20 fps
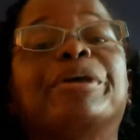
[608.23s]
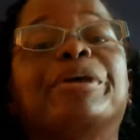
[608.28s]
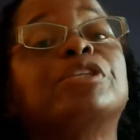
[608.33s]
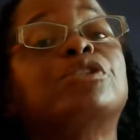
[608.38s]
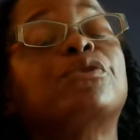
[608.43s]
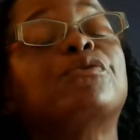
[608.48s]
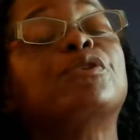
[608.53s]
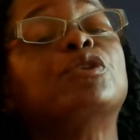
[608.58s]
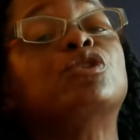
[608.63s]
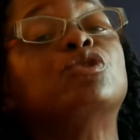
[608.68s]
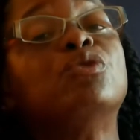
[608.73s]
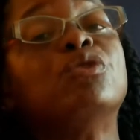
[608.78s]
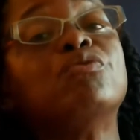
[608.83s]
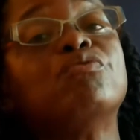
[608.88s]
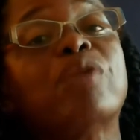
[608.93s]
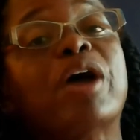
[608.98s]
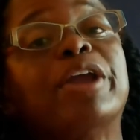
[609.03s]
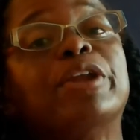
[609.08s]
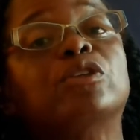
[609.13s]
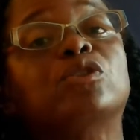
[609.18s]
Because if you're
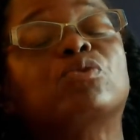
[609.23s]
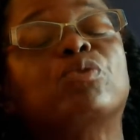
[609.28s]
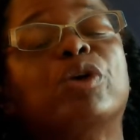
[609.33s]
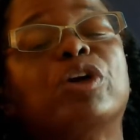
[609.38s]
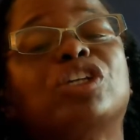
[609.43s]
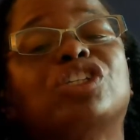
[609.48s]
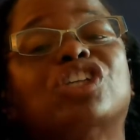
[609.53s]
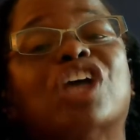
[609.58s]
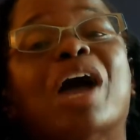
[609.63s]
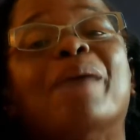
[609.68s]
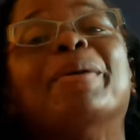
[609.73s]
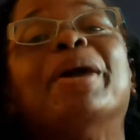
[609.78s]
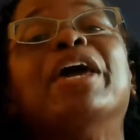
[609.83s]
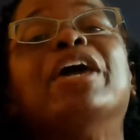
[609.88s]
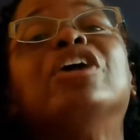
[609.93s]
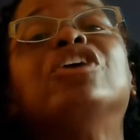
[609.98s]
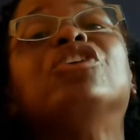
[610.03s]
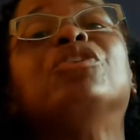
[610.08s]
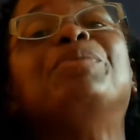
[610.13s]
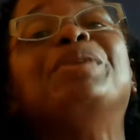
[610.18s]
doing Writers Workshop,
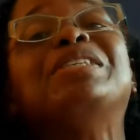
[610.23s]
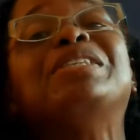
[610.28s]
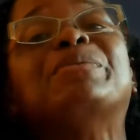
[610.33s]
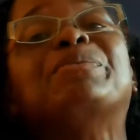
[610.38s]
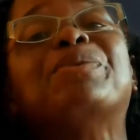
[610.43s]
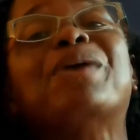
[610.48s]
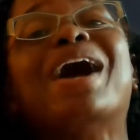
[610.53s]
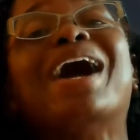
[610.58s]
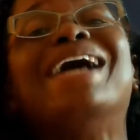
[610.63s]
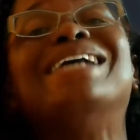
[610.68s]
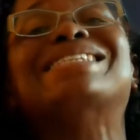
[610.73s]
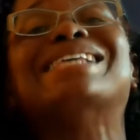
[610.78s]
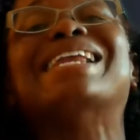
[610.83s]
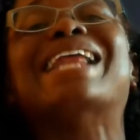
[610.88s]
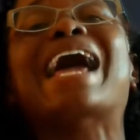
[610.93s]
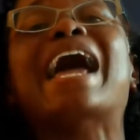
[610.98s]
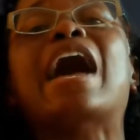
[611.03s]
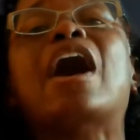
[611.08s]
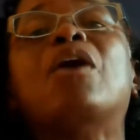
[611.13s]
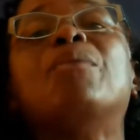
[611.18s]
you'd be surprised at
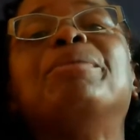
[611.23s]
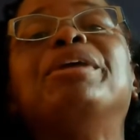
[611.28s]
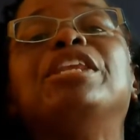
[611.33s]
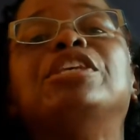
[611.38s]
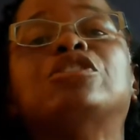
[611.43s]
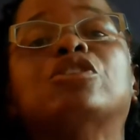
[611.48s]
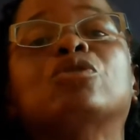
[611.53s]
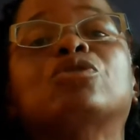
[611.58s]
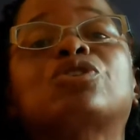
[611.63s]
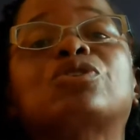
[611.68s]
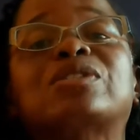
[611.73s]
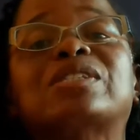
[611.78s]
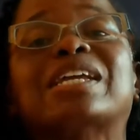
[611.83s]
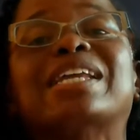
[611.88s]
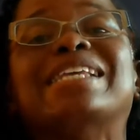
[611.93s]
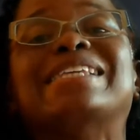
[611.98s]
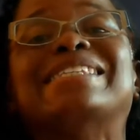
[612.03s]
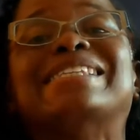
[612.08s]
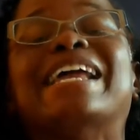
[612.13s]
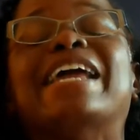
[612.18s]
how many social
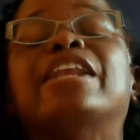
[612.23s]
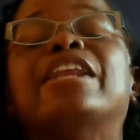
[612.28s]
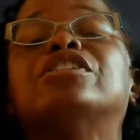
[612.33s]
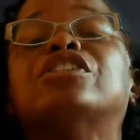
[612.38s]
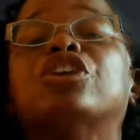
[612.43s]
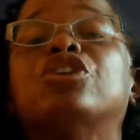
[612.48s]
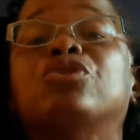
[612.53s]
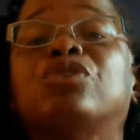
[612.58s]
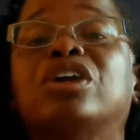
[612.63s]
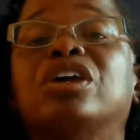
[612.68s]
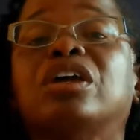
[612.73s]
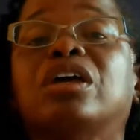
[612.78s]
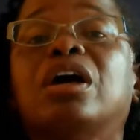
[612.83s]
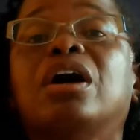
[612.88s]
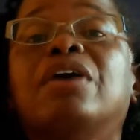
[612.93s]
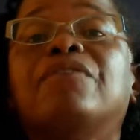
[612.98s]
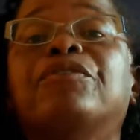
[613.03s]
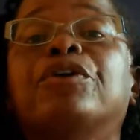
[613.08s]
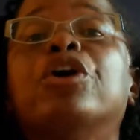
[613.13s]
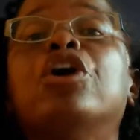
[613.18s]
studies standards that you can
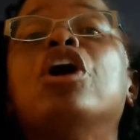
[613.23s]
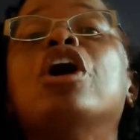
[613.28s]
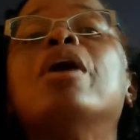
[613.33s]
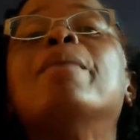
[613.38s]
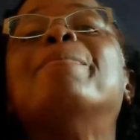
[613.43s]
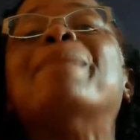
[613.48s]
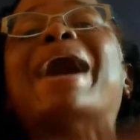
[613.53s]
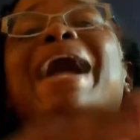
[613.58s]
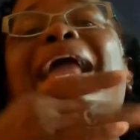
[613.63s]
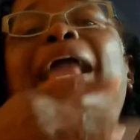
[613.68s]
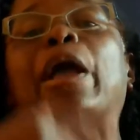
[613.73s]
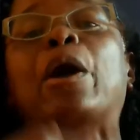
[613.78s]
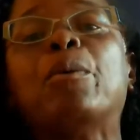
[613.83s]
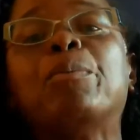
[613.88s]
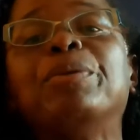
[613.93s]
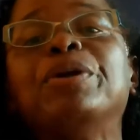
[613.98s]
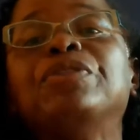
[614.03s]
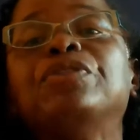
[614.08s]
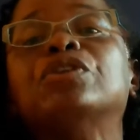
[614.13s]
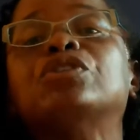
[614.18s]
cover by
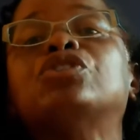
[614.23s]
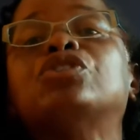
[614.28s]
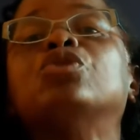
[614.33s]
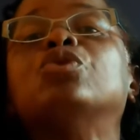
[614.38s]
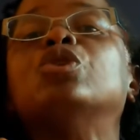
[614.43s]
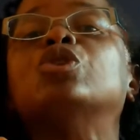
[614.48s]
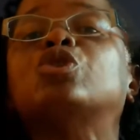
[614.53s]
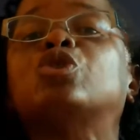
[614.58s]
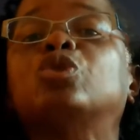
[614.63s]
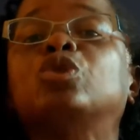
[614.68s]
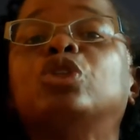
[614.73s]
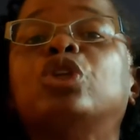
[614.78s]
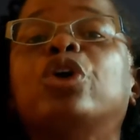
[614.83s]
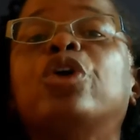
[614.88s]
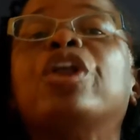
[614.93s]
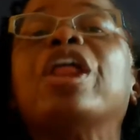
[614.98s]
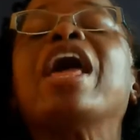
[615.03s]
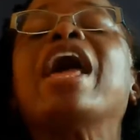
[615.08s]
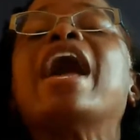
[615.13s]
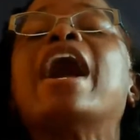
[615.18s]
helping the students to
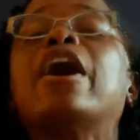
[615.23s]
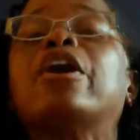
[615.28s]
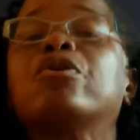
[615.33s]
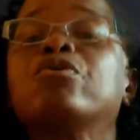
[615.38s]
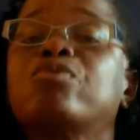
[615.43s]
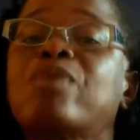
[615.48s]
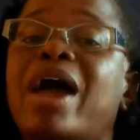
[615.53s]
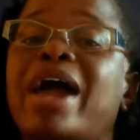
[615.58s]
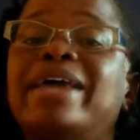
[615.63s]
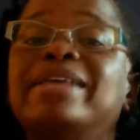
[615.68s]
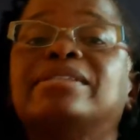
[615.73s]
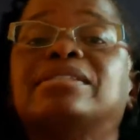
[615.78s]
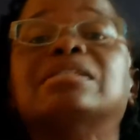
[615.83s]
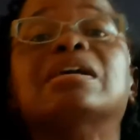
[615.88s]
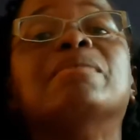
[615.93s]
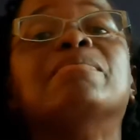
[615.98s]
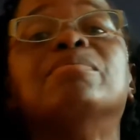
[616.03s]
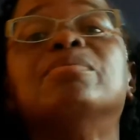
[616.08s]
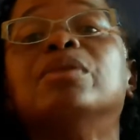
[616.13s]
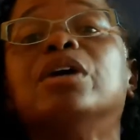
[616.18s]
learn how to write
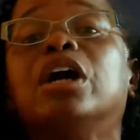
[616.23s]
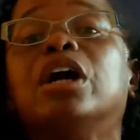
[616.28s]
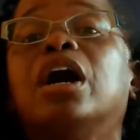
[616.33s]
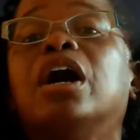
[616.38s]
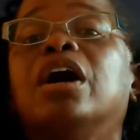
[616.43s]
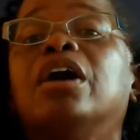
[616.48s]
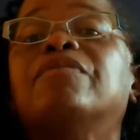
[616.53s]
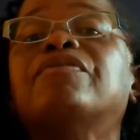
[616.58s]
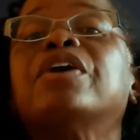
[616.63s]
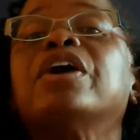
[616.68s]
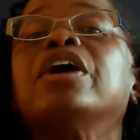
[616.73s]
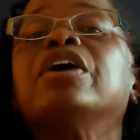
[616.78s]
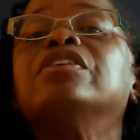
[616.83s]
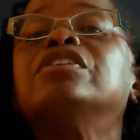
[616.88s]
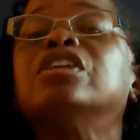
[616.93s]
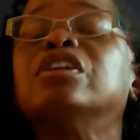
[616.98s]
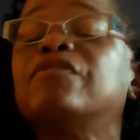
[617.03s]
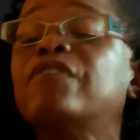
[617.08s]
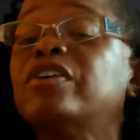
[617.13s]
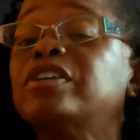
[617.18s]
some of
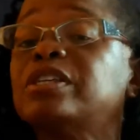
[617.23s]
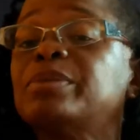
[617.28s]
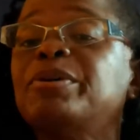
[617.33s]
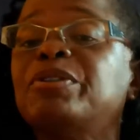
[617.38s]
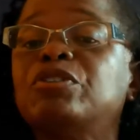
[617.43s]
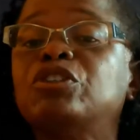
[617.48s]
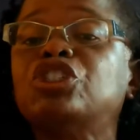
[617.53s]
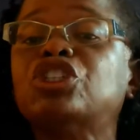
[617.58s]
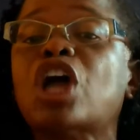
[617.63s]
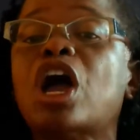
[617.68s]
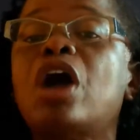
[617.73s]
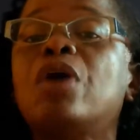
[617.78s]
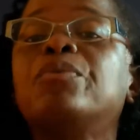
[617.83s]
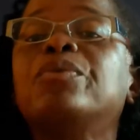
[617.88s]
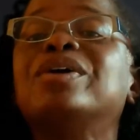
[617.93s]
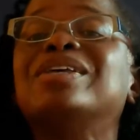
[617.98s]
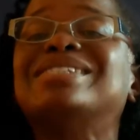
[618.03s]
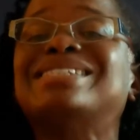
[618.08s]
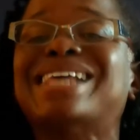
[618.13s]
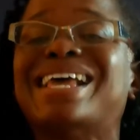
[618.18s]
the
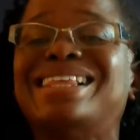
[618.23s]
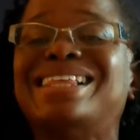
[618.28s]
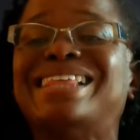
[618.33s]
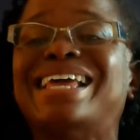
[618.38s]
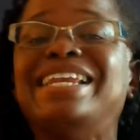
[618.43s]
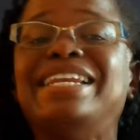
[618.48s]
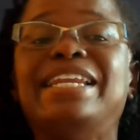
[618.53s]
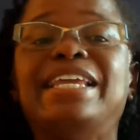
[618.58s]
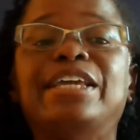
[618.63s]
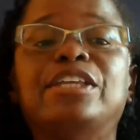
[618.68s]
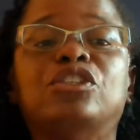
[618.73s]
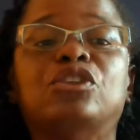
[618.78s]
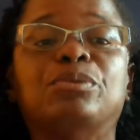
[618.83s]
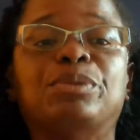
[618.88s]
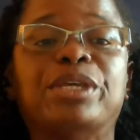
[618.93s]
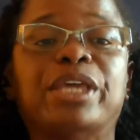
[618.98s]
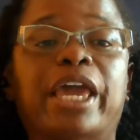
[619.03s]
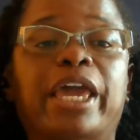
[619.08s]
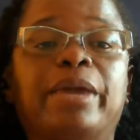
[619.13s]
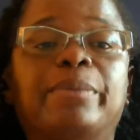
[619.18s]
genres that they need to
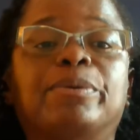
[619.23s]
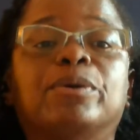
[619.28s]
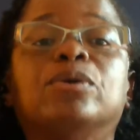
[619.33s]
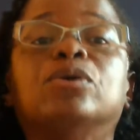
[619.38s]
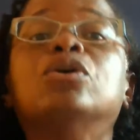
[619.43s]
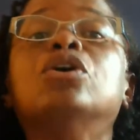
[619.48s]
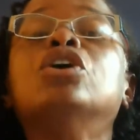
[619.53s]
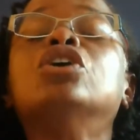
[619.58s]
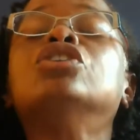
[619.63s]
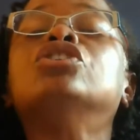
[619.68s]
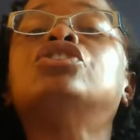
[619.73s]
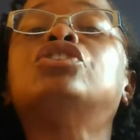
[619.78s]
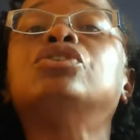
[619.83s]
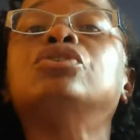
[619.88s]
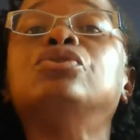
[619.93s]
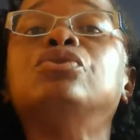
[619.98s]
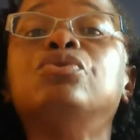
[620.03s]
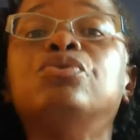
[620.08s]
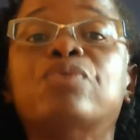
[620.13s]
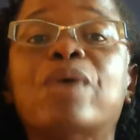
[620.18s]
be able
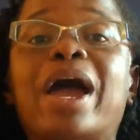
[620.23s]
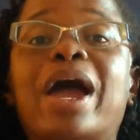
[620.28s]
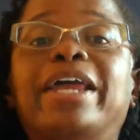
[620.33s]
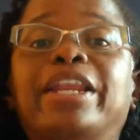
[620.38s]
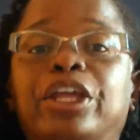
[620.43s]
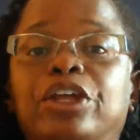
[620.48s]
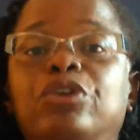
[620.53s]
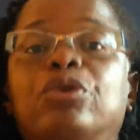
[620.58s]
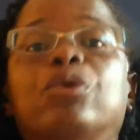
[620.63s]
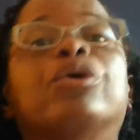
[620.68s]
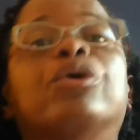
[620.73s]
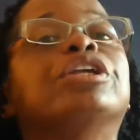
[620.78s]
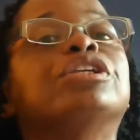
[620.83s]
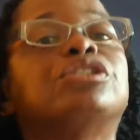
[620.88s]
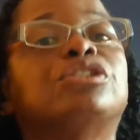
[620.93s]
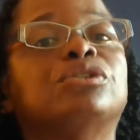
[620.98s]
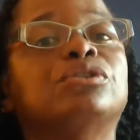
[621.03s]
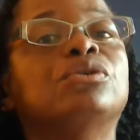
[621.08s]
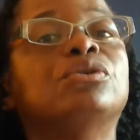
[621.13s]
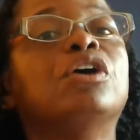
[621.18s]
to write in order
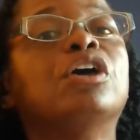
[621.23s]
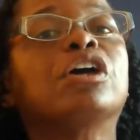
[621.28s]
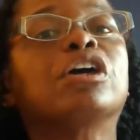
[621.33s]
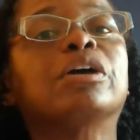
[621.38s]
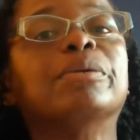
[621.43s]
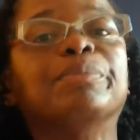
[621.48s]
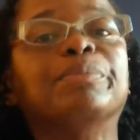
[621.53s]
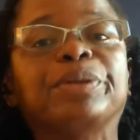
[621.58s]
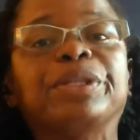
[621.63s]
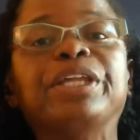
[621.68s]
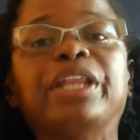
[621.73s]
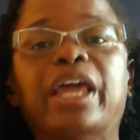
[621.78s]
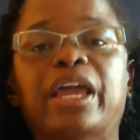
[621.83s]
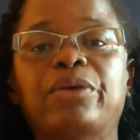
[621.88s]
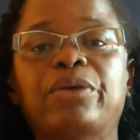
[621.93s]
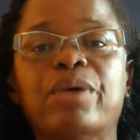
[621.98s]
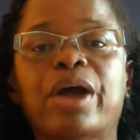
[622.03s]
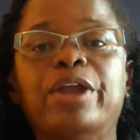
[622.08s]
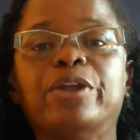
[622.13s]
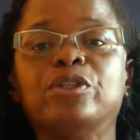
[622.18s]
to complete a
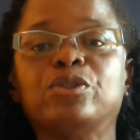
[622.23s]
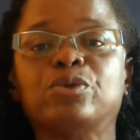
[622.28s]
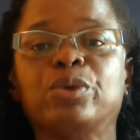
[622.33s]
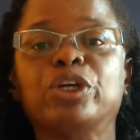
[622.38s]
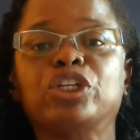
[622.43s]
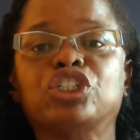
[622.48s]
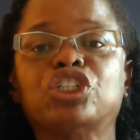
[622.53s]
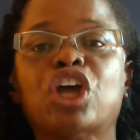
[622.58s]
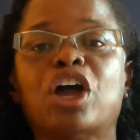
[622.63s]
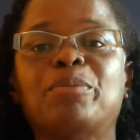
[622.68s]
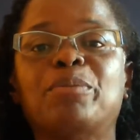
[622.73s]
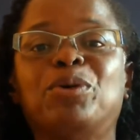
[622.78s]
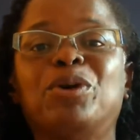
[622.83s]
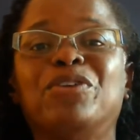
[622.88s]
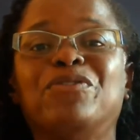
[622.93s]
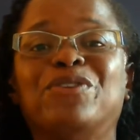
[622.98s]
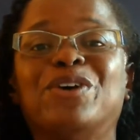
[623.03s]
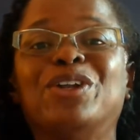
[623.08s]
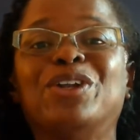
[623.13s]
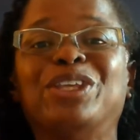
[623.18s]
Writers Workshop
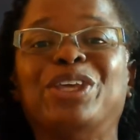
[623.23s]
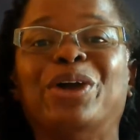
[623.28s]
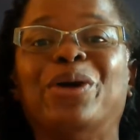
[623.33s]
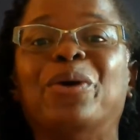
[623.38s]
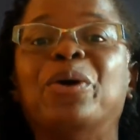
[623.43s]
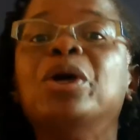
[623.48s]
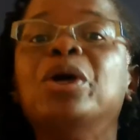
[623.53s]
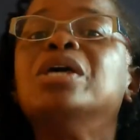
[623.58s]
portfolio.